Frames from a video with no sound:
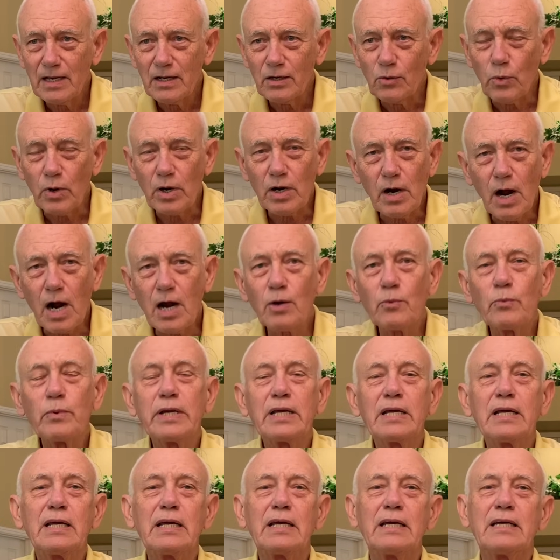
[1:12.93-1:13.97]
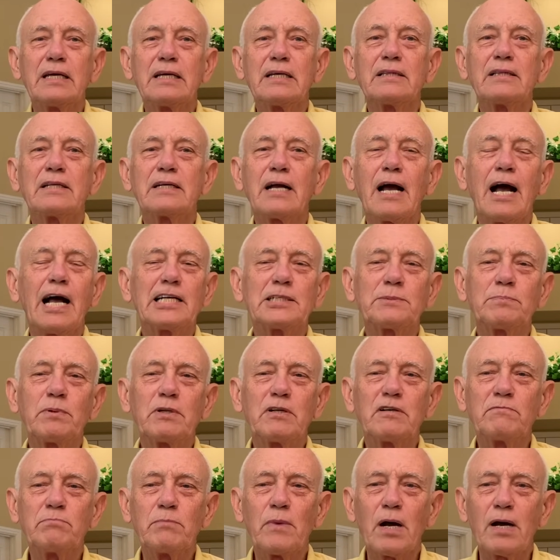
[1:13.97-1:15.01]
Where are we in the Gospel
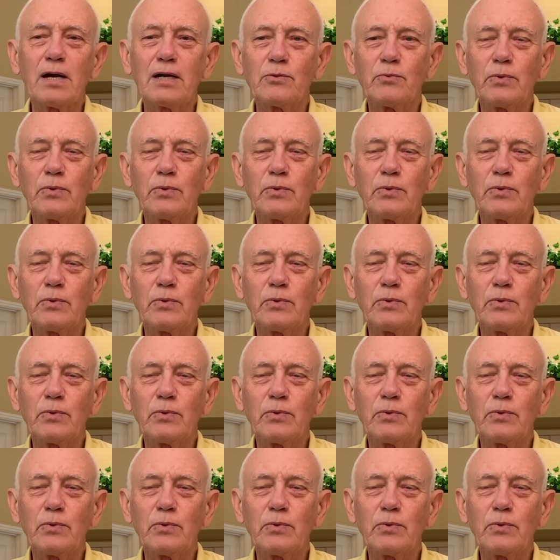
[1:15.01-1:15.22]
of Mark?